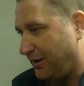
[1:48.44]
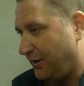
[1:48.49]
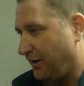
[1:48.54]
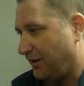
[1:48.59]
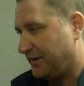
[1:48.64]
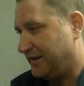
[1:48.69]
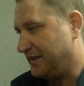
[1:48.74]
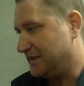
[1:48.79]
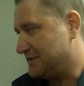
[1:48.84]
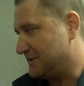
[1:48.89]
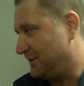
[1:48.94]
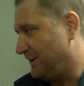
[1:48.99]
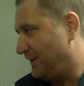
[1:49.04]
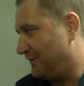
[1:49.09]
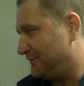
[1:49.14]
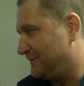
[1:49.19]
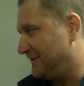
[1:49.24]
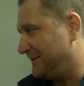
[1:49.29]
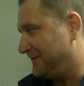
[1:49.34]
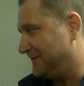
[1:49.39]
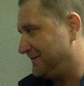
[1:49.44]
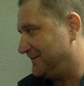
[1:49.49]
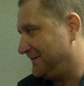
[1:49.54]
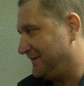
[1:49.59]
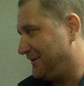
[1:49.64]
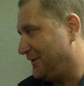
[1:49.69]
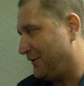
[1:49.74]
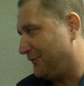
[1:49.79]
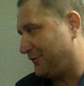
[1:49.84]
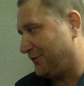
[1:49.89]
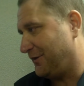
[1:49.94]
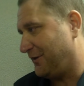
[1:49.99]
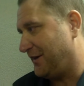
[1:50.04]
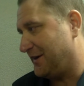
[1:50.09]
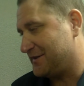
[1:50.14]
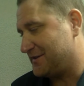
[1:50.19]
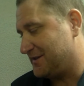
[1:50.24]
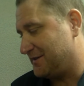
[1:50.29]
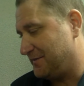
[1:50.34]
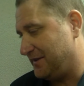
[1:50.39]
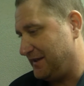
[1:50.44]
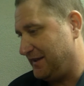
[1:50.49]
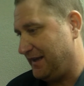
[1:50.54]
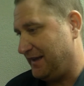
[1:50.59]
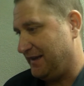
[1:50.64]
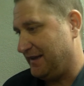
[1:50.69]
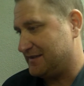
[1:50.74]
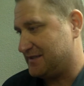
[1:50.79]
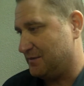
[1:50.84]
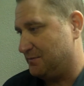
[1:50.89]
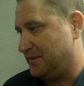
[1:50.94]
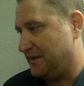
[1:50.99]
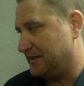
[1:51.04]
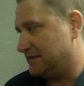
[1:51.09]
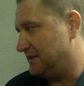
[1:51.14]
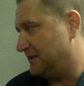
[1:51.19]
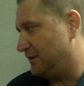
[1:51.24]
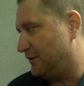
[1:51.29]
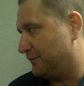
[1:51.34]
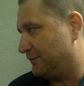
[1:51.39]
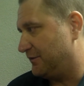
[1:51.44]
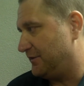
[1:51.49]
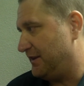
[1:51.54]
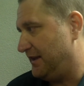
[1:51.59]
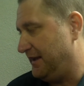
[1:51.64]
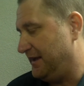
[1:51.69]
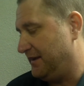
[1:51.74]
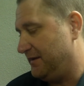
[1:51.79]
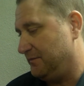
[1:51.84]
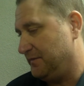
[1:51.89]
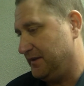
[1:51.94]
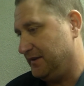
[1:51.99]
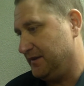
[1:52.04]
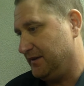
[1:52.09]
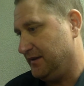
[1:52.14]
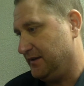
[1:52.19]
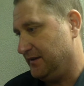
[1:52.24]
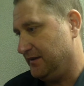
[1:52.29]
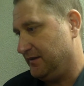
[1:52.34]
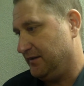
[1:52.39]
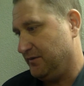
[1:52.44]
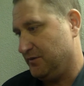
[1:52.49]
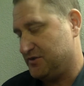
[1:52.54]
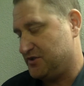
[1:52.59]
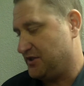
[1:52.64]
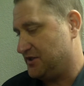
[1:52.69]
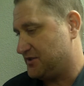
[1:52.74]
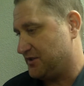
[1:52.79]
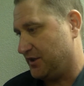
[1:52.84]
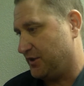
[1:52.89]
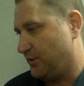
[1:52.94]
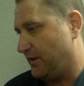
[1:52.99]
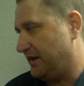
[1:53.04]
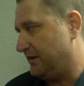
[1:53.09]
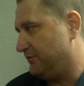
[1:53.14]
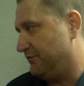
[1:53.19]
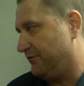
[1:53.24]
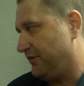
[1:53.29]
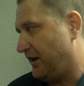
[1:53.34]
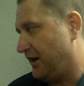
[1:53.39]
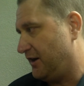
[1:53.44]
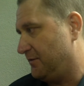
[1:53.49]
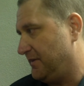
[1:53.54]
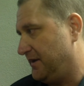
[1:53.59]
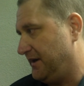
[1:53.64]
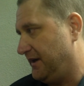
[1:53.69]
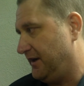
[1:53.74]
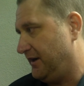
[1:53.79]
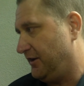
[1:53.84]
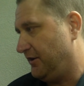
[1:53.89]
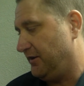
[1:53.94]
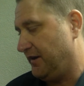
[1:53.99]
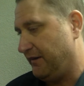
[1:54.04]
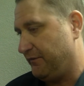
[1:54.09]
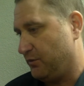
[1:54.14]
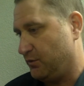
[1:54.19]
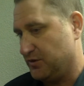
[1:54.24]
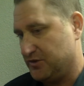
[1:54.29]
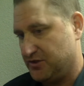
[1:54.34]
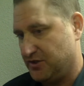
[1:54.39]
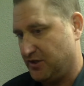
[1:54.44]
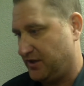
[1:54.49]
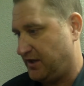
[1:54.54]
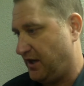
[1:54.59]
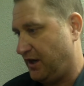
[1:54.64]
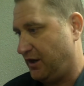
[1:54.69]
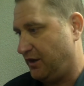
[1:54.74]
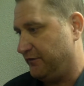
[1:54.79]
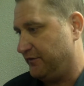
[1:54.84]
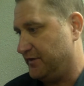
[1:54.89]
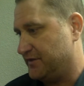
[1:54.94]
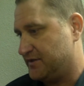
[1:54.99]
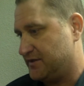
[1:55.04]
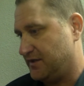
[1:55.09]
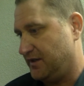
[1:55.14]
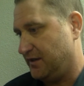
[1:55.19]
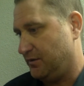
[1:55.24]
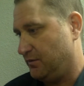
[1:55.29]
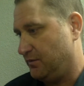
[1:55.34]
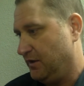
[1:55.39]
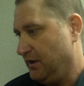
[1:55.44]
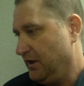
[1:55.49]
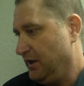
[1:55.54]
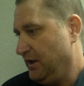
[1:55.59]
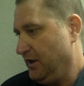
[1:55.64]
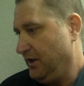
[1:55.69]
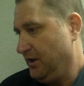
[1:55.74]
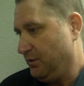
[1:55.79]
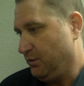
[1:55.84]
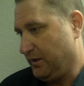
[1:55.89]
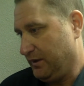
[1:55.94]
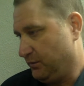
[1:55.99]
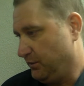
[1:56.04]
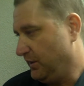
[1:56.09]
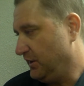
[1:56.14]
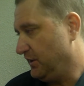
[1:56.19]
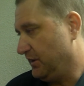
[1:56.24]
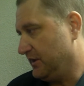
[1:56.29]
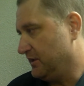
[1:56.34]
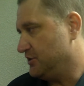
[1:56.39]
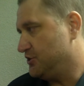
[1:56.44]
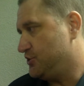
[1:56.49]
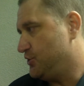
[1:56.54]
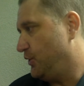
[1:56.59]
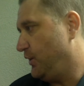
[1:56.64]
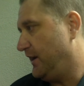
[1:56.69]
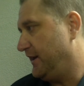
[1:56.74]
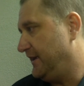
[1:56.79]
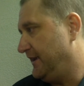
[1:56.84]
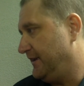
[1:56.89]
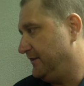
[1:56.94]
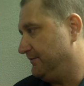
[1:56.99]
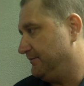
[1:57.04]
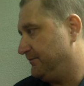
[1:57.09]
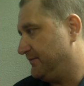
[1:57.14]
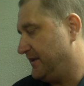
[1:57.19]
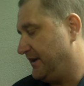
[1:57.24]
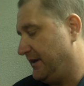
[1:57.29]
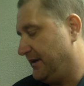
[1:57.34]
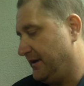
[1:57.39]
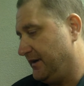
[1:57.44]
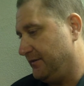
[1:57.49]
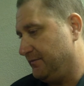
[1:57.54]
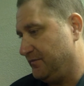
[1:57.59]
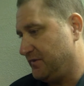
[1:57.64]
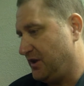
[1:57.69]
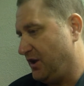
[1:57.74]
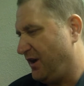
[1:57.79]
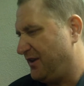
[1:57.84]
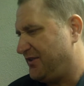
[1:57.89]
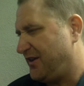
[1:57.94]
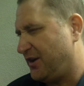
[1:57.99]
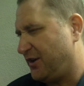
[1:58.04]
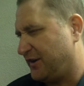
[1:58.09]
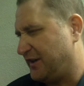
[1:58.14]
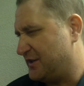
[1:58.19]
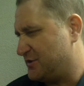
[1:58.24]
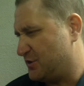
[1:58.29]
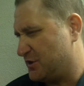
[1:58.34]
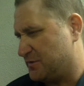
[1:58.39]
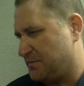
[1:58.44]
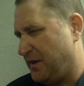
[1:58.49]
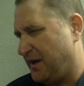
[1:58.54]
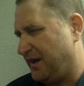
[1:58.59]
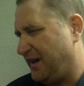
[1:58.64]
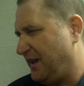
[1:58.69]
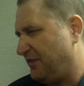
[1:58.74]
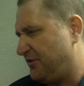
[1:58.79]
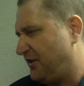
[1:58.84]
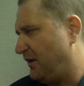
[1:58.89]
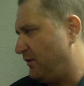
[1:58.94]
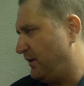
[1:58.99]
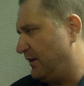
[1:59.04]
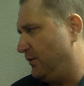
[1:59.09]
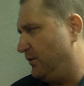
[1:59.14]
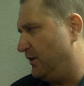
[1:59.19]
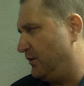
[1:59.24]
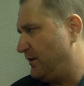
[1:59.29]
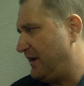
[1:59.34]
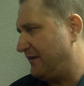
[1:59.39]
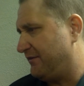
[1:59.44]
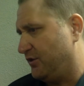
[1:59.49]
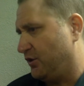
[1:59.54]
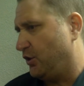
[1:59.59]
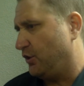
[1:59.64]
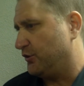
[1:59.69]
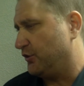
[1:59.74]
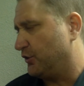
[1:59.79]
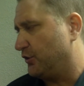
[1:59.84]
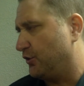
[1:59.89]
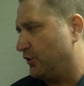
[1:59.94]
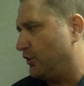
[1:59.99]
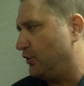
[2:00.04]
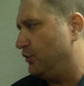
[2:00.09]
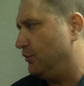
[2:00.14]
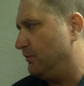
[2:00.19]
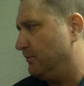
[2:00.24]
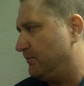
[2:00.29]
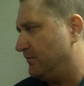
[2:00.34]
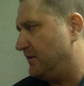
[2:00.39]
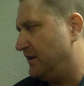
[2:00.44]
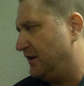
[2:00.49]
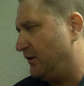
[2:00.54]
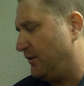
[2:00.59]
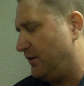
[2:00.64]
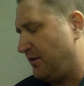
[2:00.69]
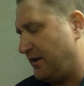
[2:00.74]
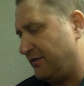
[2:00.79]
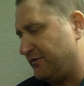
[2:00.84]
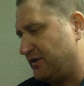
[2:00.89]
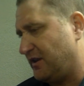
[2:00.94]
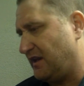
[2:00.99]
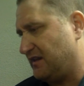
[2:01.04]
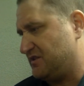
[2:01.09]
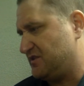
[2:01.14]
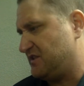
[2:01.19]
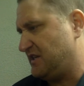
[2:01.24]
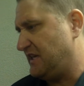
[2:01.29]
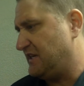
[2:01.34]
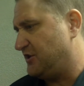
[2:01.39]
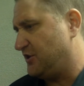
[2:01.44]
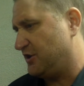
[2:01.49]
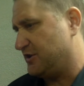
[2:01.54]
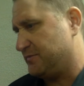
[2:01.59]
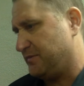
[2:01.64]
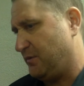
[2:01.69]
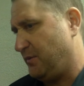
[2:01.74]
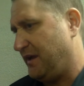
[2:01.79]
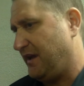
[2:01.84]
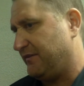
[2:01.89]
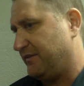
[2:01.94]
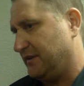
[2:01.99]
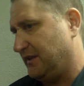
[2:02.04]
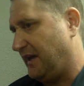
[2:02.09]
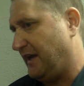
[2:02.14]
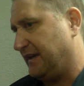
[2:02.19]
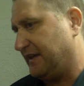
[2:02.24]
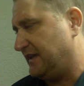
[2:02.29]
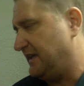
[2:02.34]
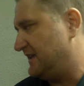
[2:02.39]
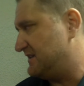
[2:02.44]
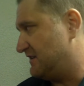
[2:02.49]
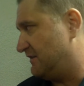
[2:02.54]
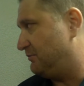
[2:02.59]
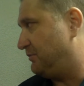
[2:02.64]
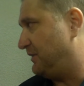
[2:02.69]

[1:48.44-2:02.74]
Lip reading: Oh, our kids loved it. You know, for us, I mean, that's a big deal for them. And, it was just a great environment here, and everyone took care of us. So we really enjoyed it. You know, I thought our kids responded. I thought we would. We have an older group. You know, we don't have a lot of seniors, but we have a lot of kids